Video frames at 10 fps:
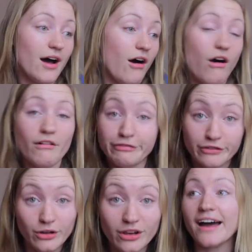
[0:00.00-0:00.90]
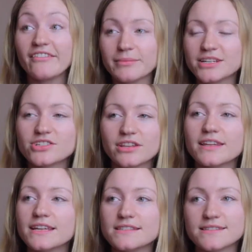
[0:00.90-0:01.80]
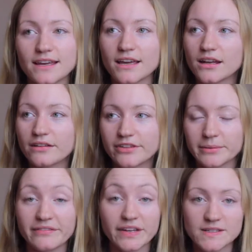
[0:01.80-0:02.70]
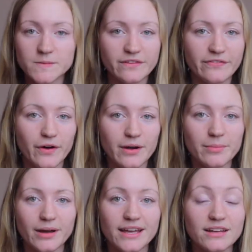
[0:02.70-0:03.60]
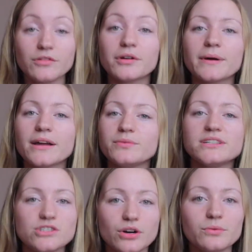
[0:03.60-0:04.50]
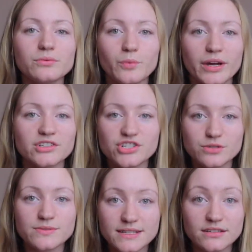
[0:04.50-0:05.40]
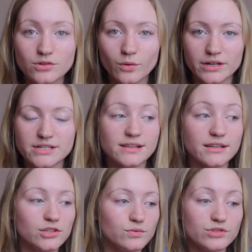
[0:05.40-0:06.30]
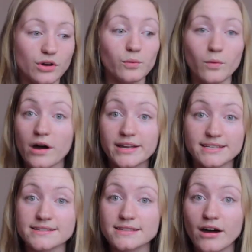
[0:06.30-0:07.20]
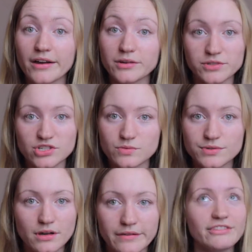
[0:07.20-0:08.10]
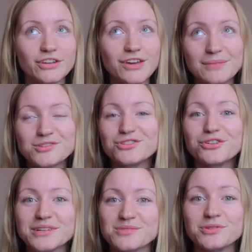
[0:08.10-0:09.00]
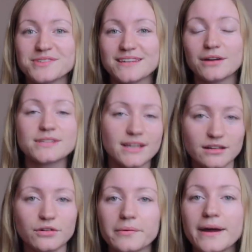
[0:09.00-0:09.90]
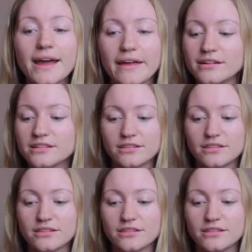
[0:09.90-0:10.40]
awful. I've mentioned this in a few of my videos before, but in Norway, we don't wear shoes indoors. Like, you don't walk inside with shoes on. If you came to a Norwegian person's house, like in Norway, and